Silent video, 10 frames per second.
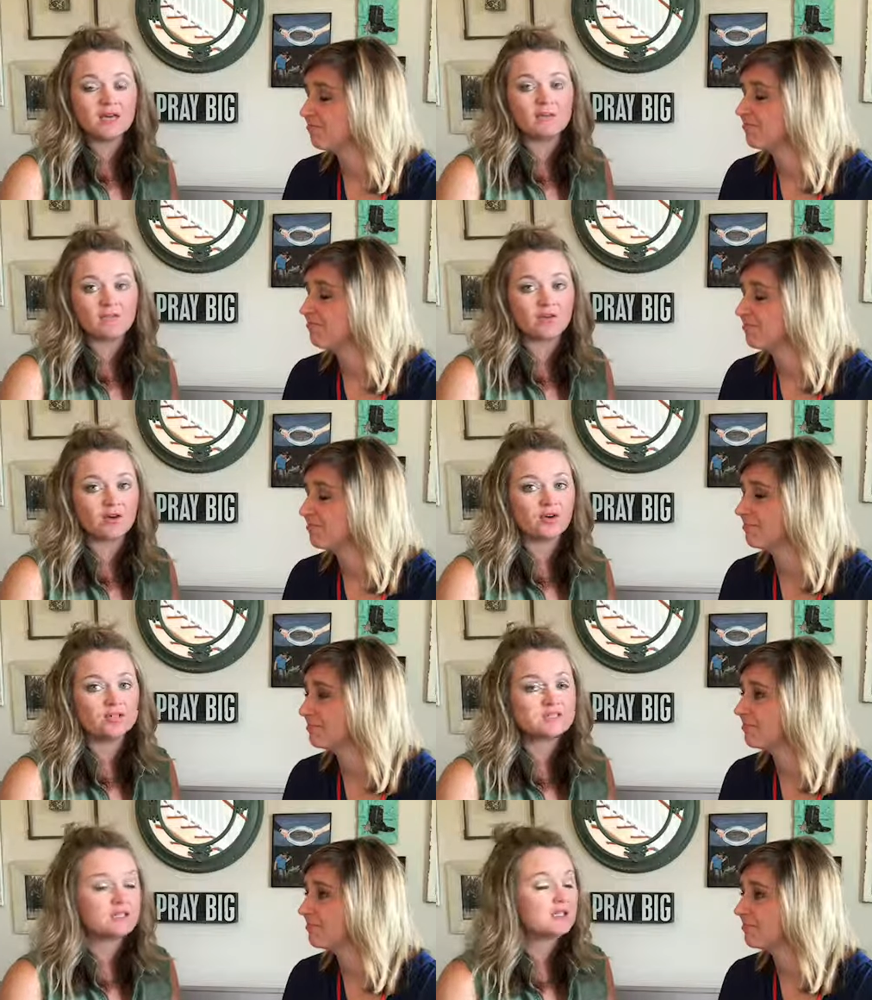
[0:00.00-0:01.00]
Speaker 1: Him
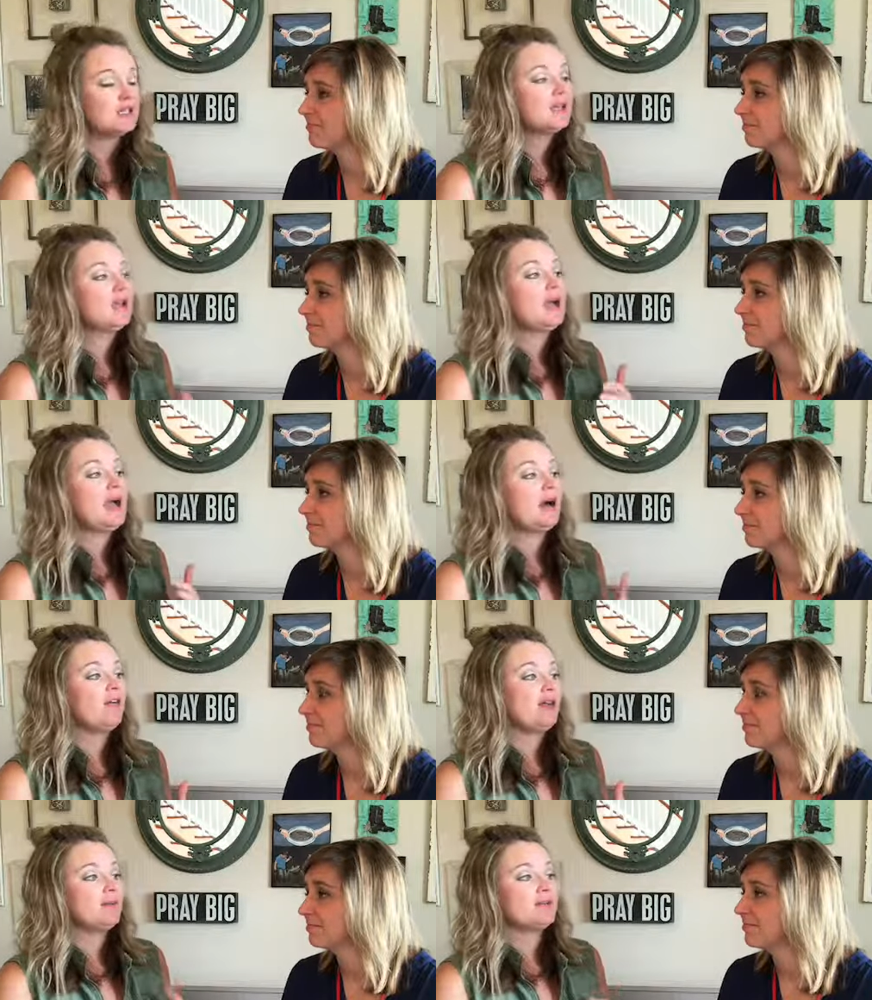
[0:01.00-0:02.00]
first, how
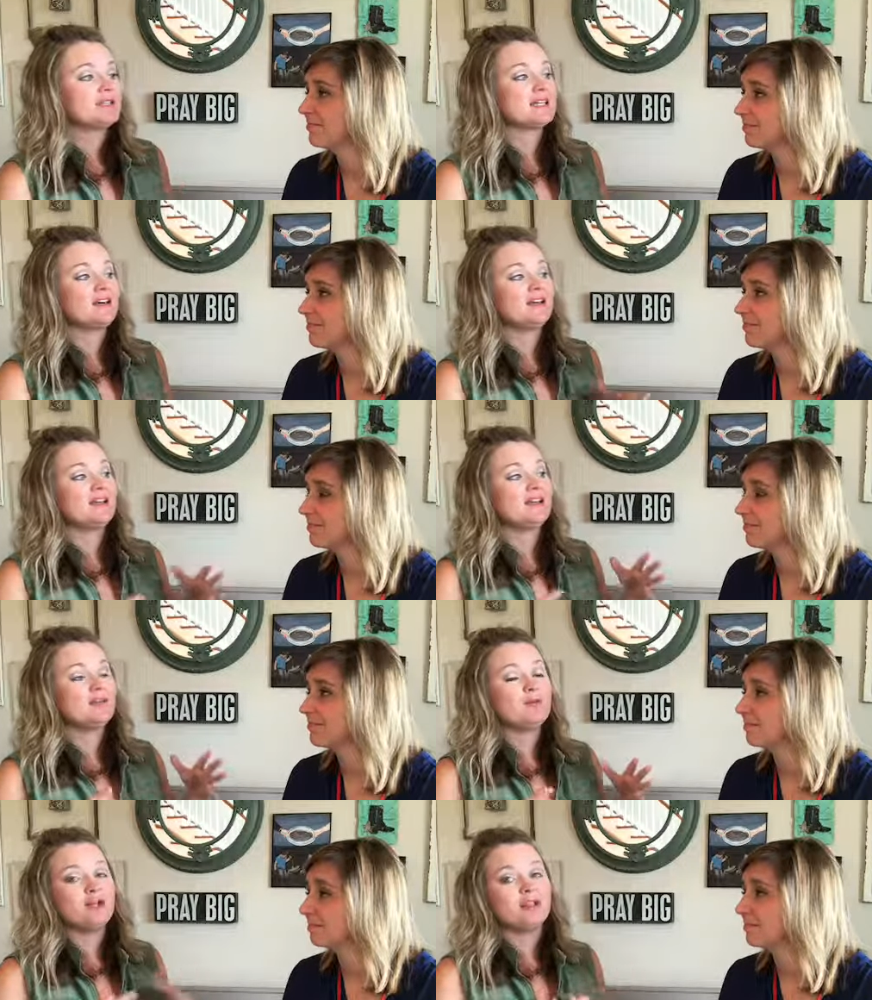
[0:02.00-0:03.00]
that plays out in
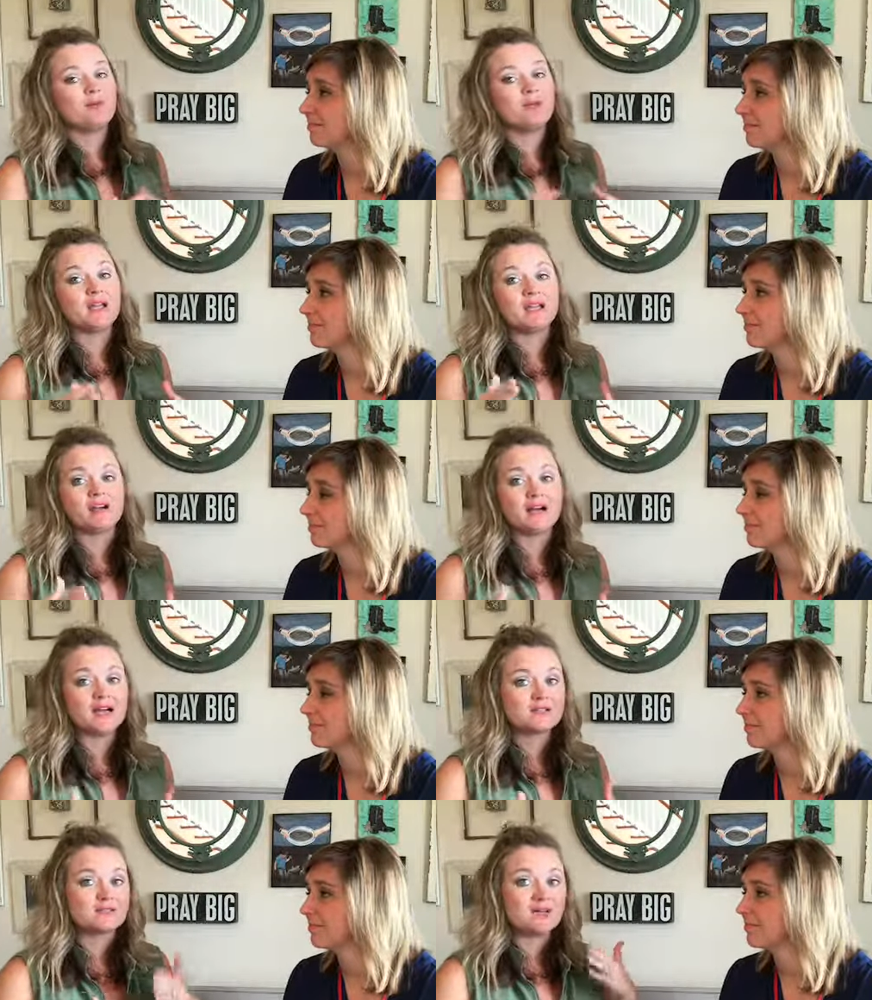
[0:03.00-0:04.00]
the way that we
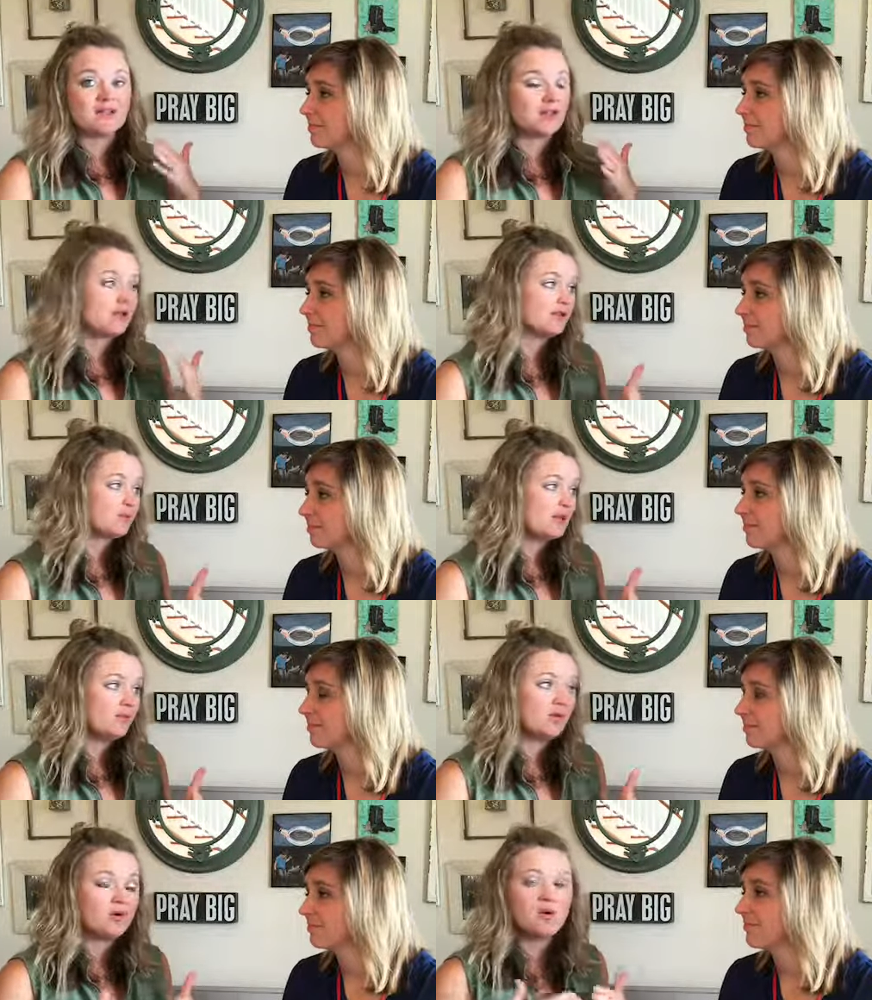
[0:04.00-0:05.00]
interact with other
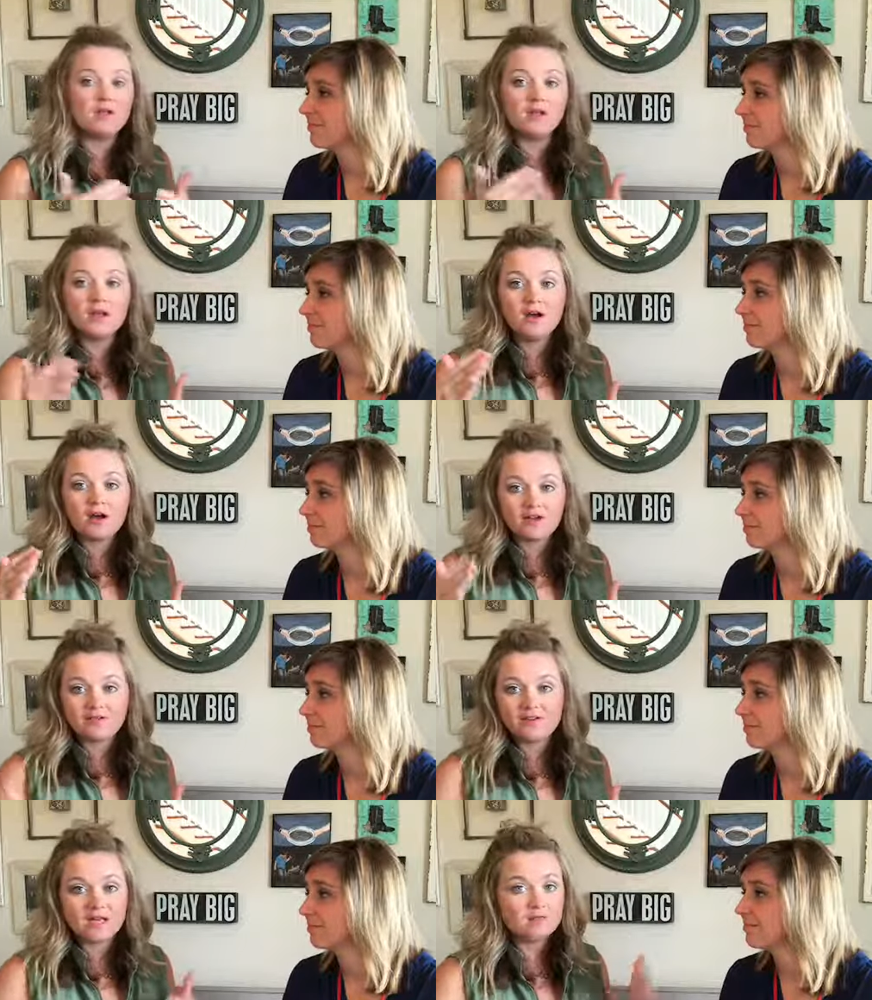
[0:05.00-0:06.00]
people, our
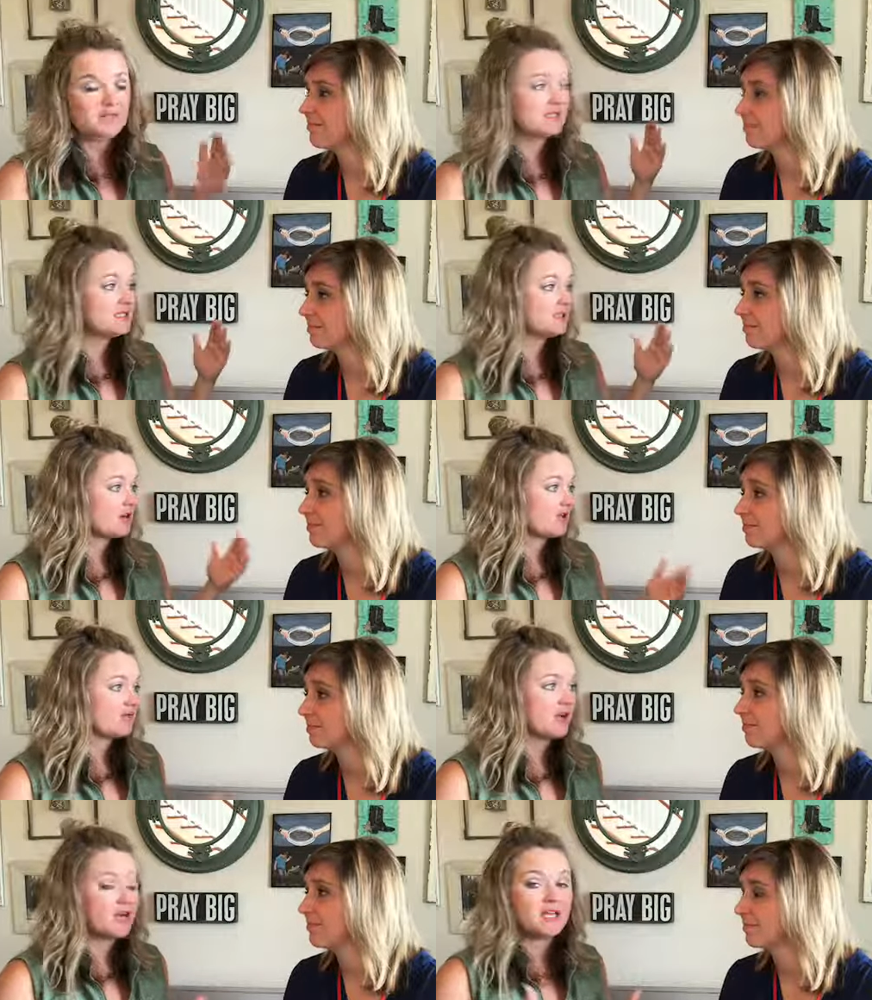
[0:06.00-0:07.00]
families, our
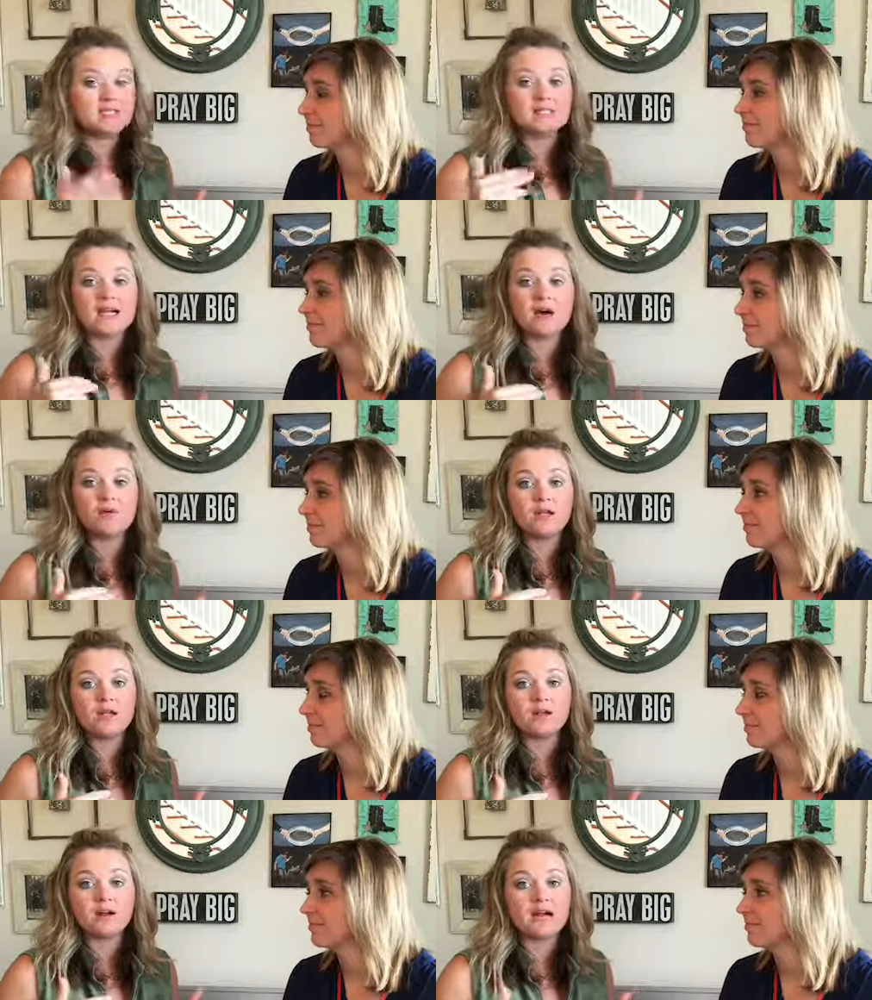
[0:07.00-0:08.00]
friends, how we
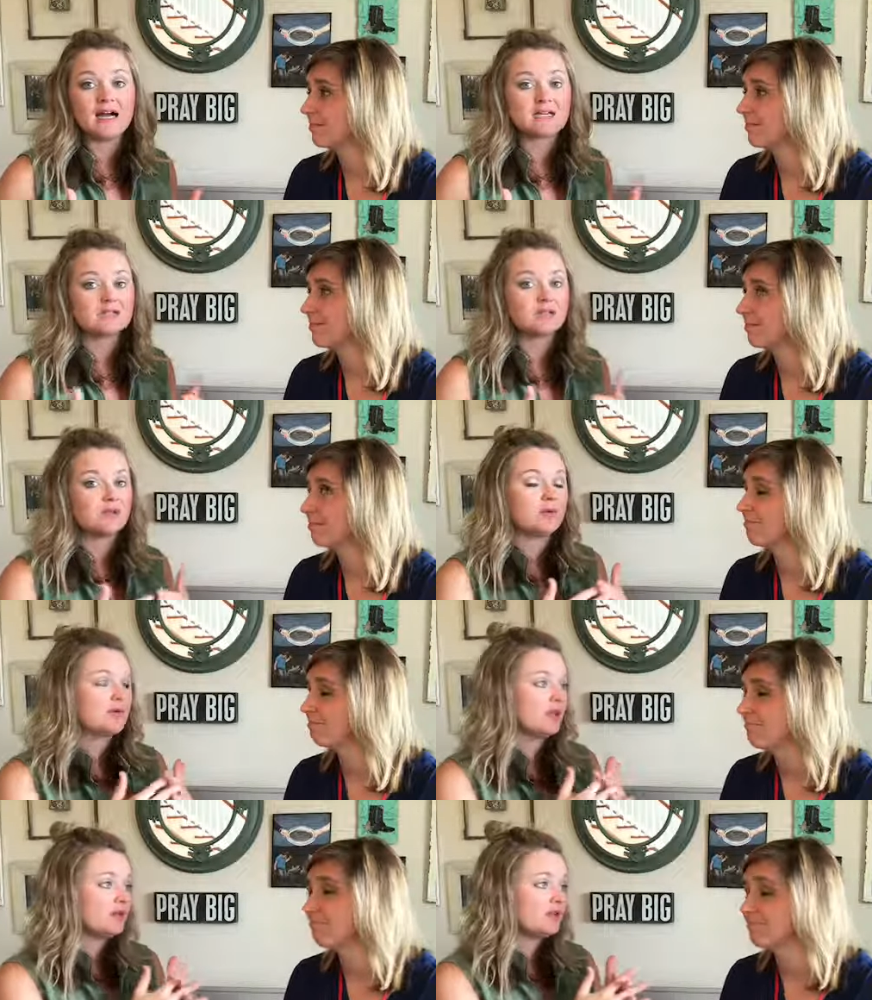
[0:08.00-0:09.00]
interact with the
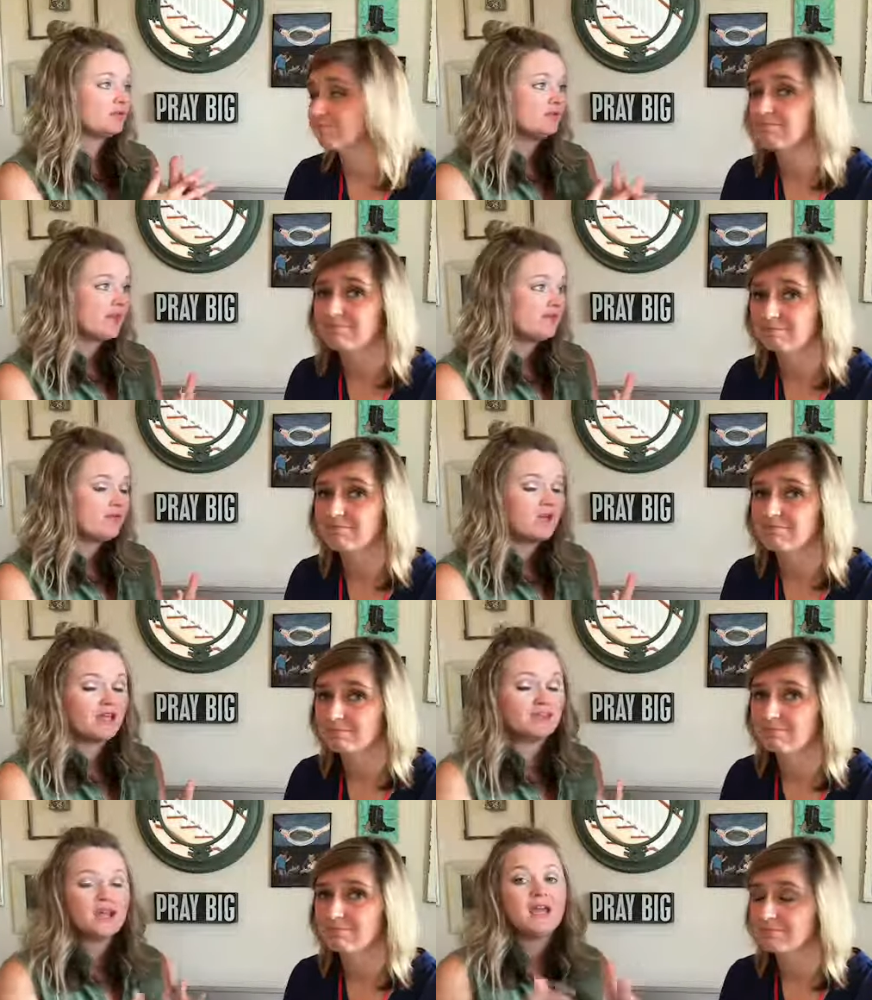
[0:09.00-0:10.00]
people that we do life
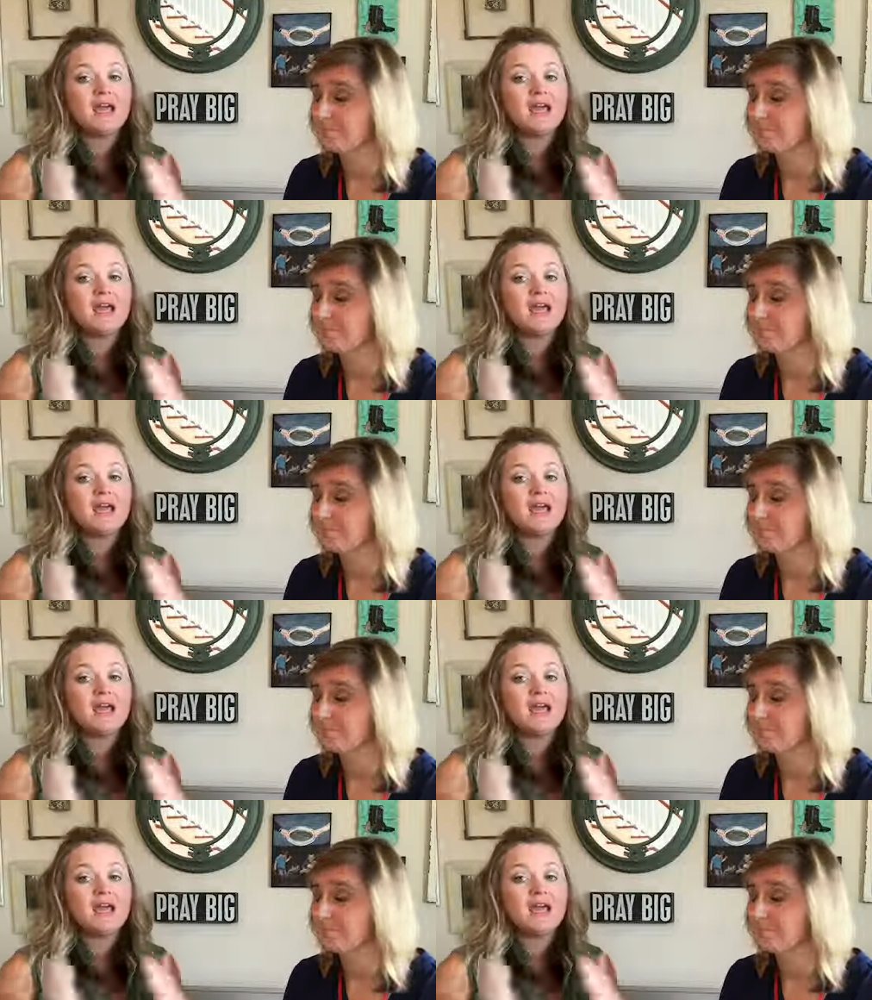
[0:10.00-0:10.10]
with,